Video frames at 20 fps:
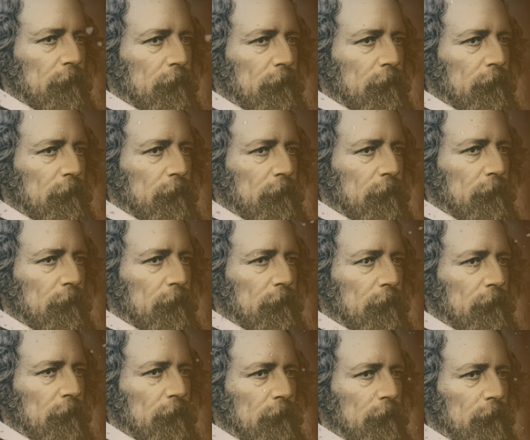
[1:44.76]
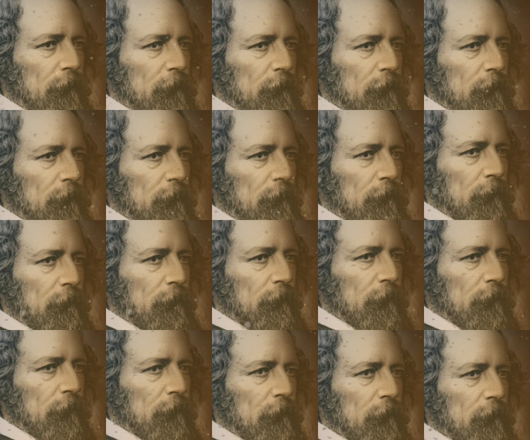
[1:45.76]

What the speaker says: [no speech]